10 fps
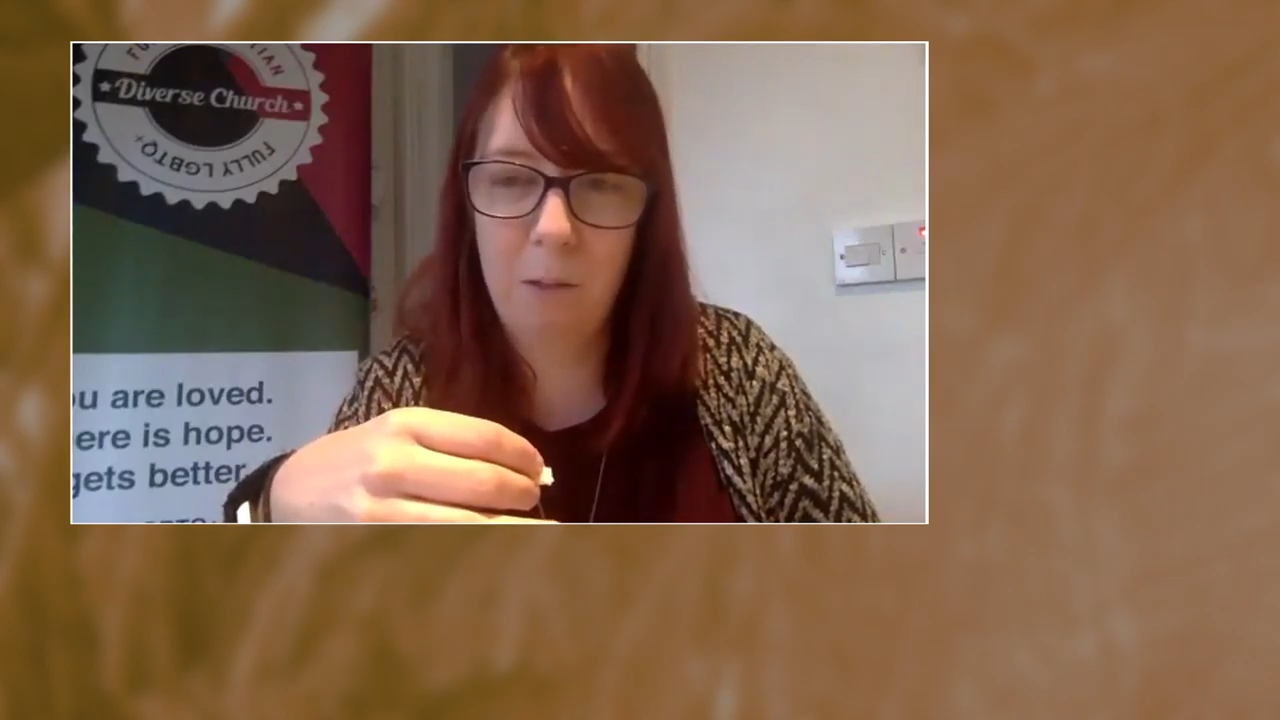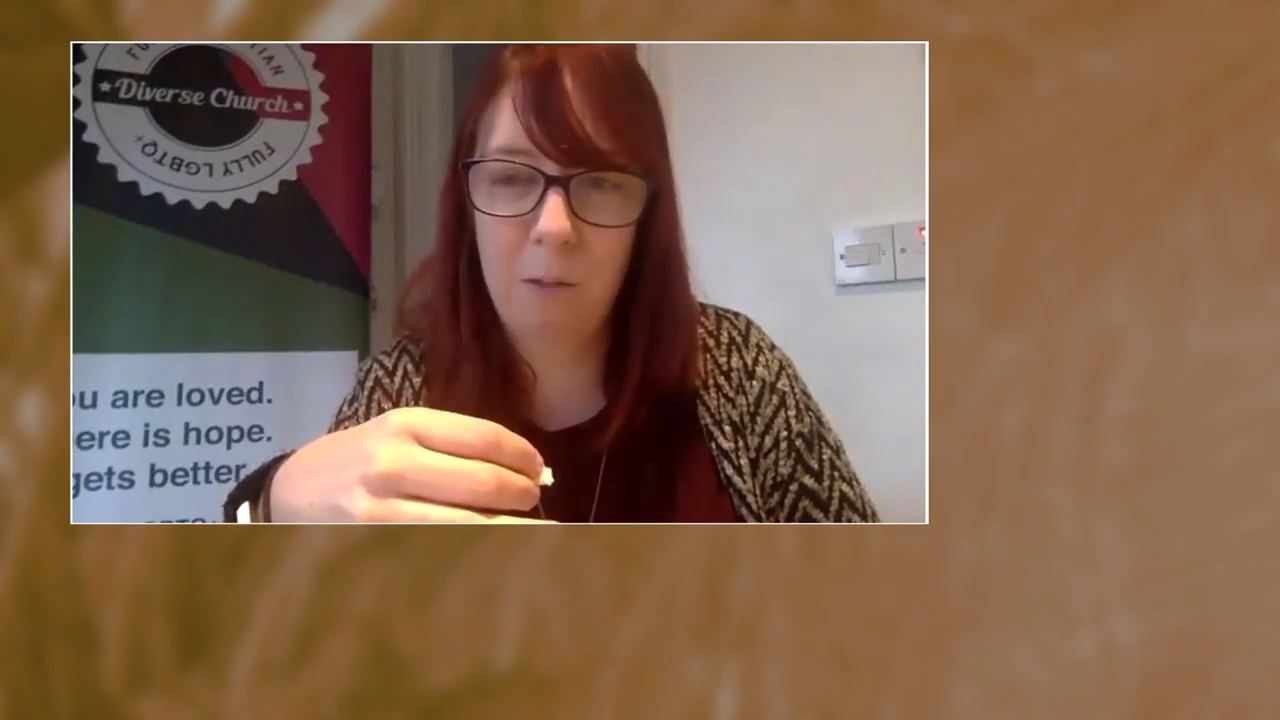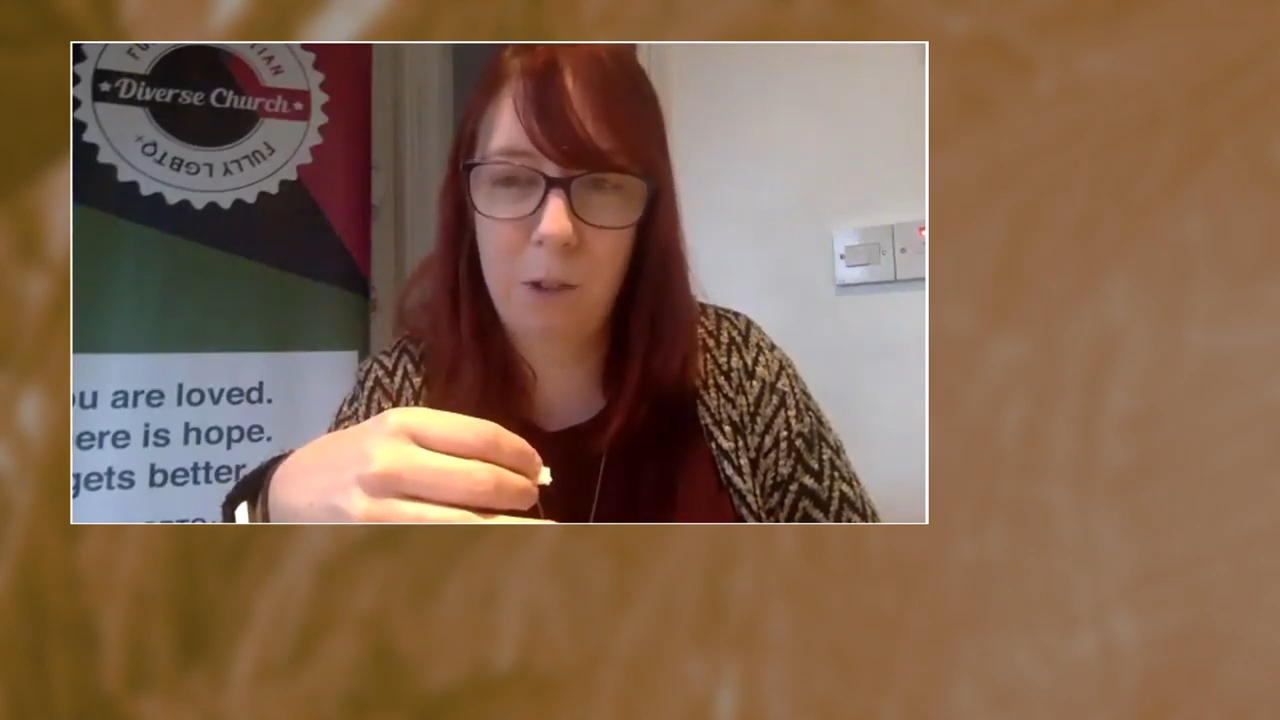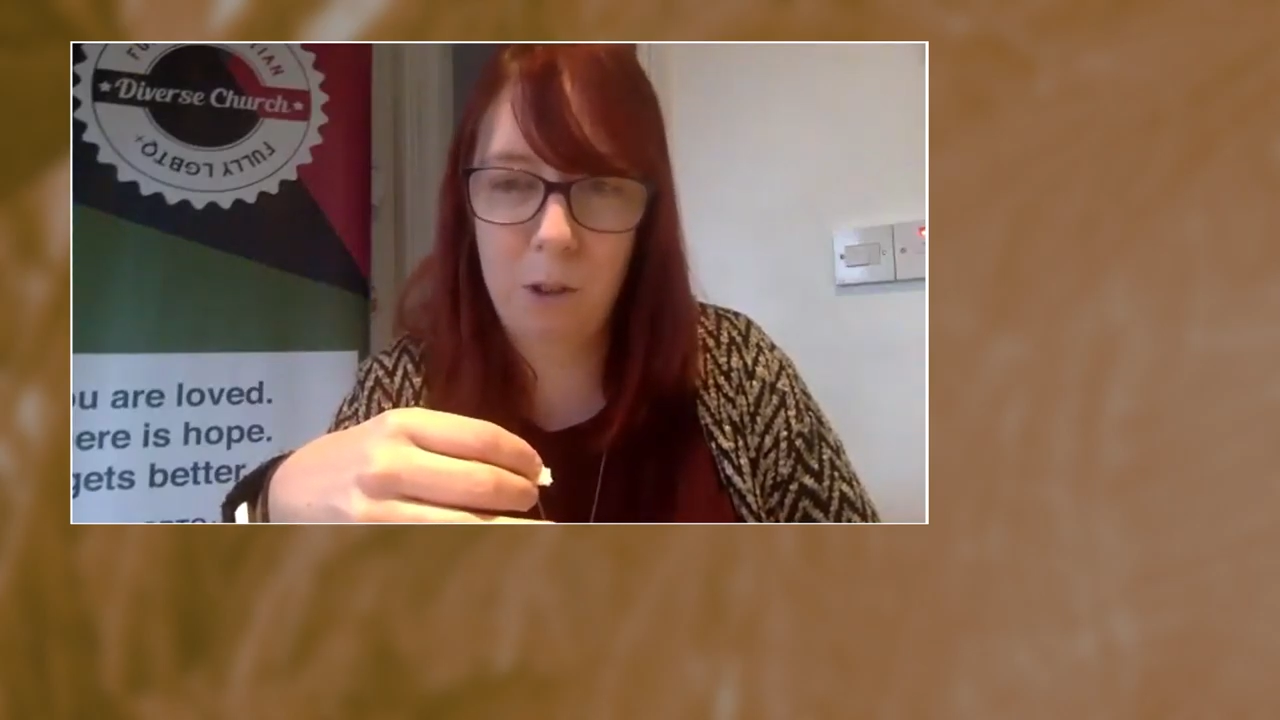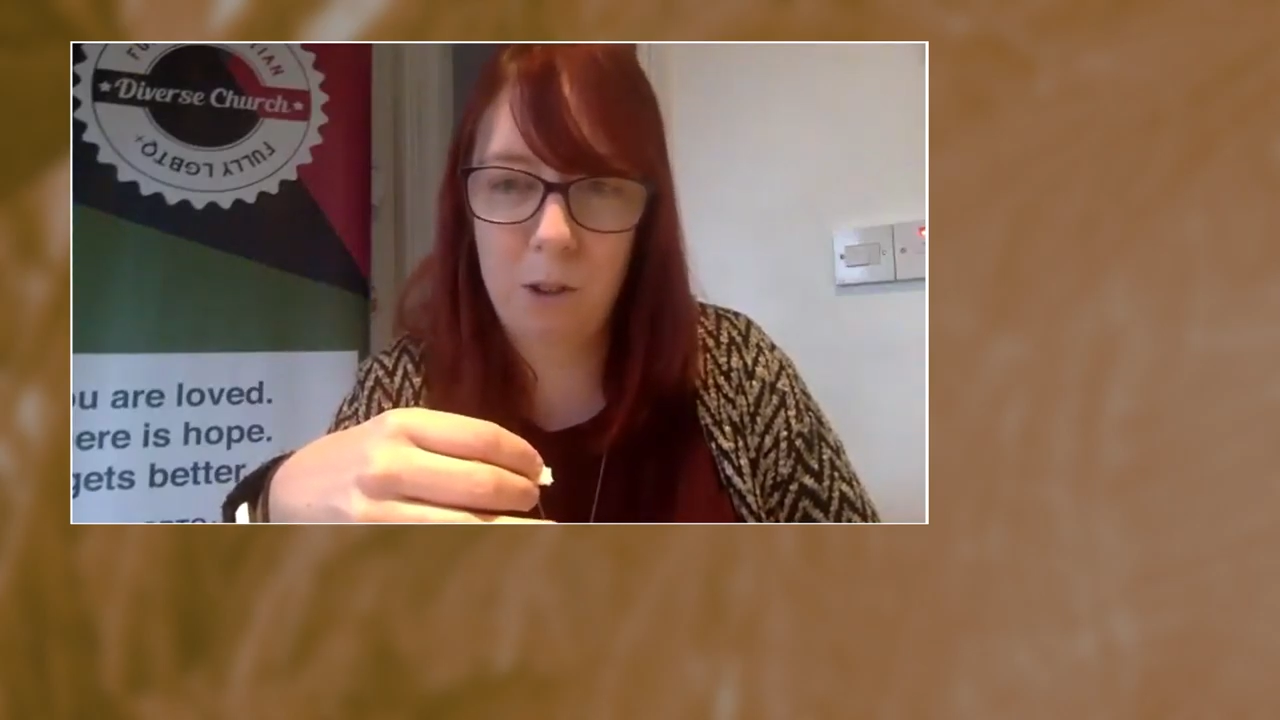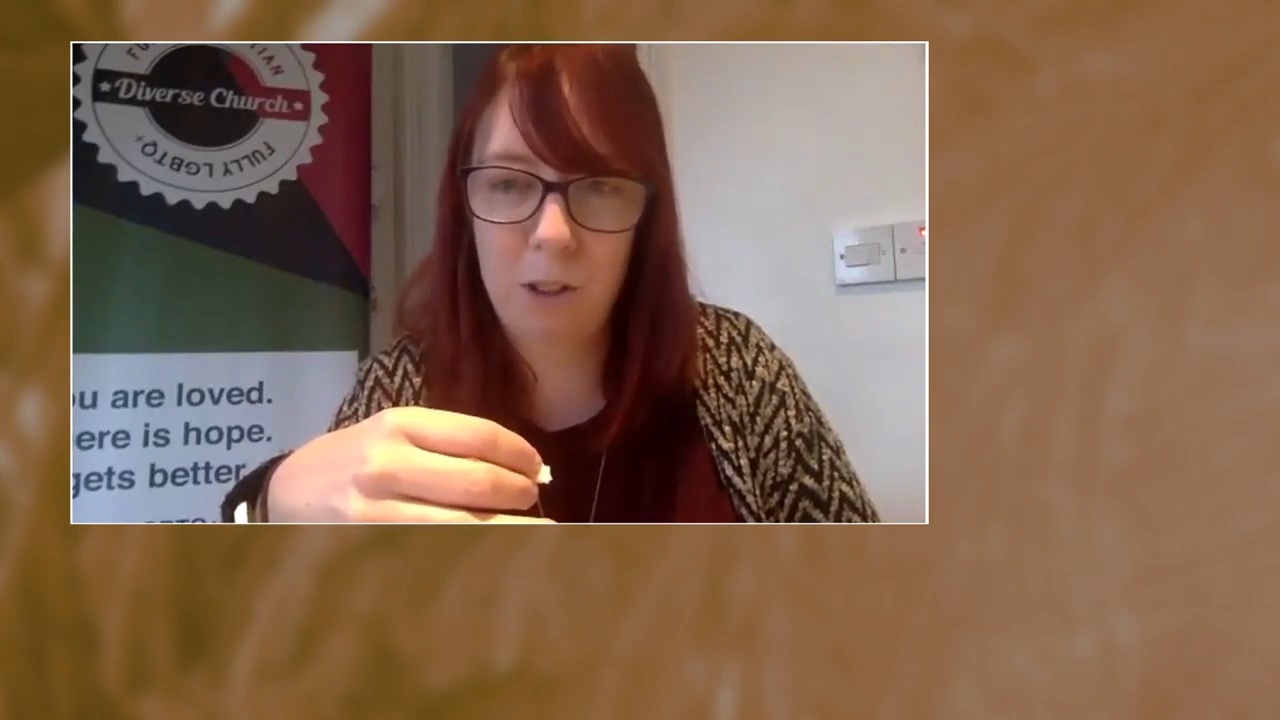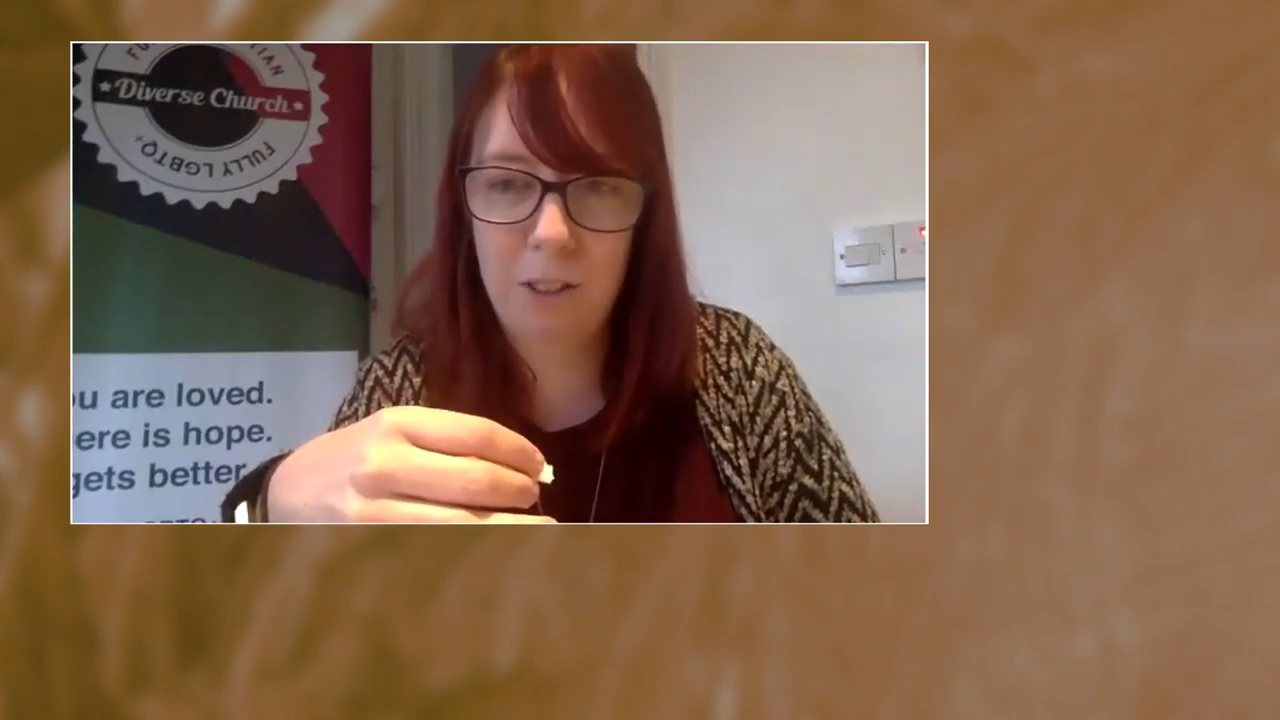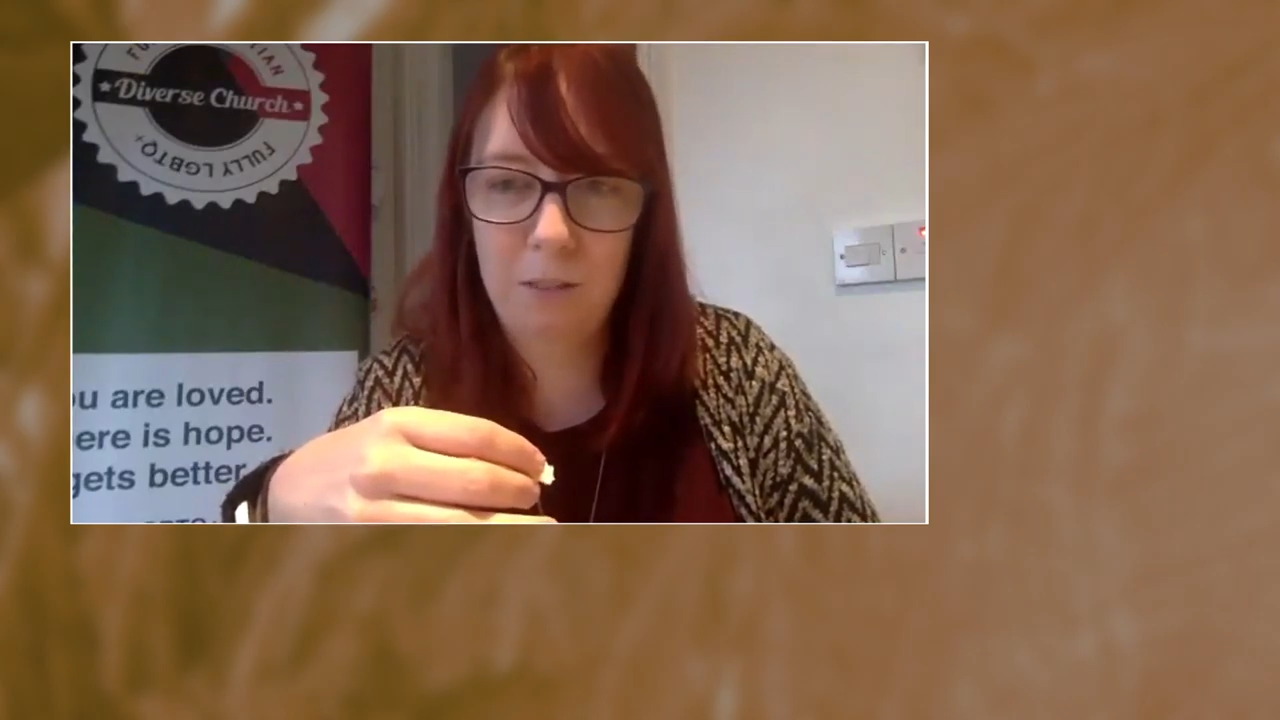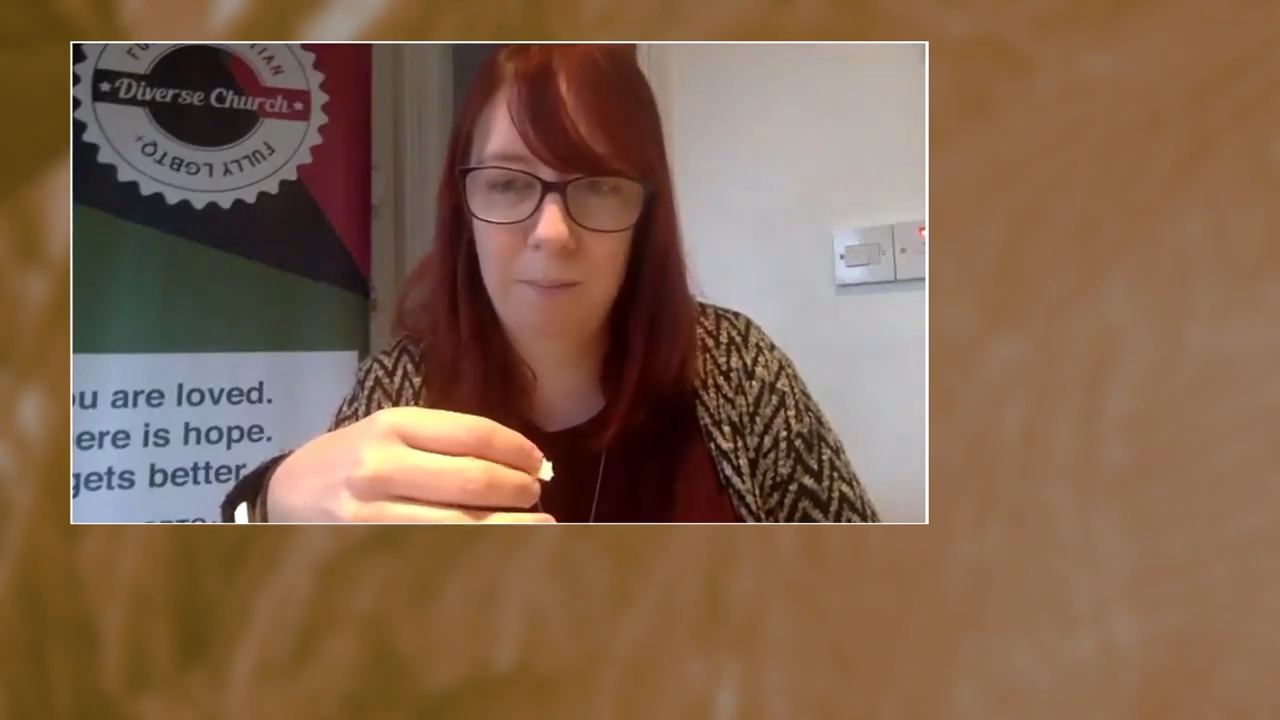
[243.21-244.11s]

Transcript: of God.